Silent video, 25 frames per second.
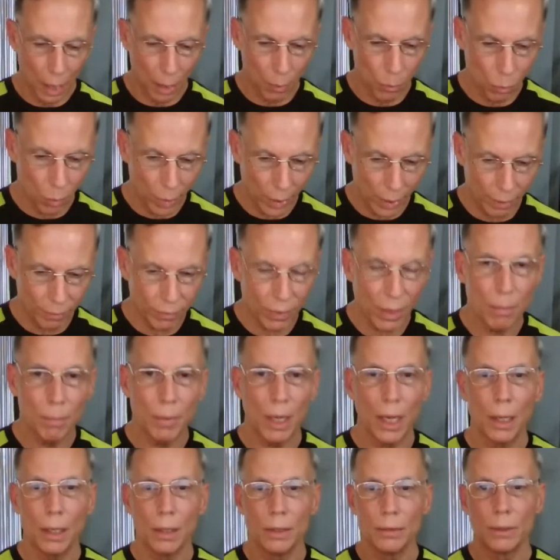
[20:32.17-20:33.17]
and one of
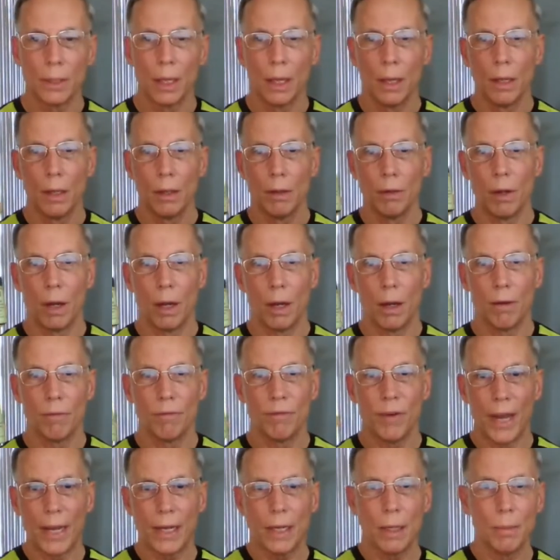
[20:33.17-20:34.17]
them is uh,
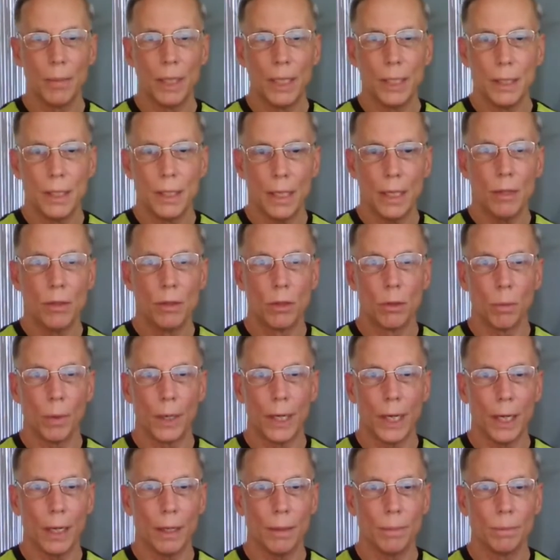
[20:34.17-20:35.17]
vitamin D
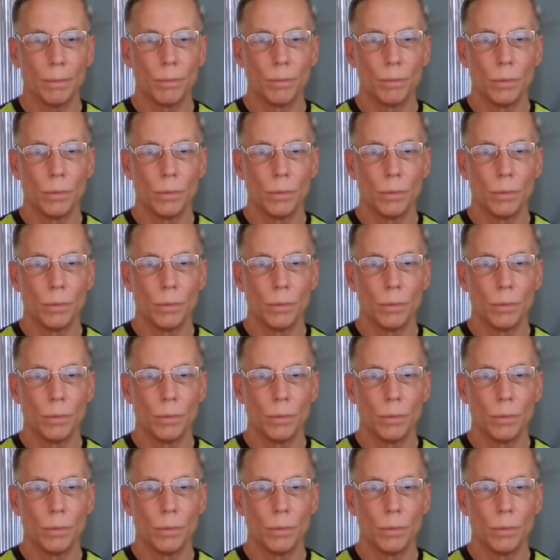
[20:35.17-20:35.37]
three.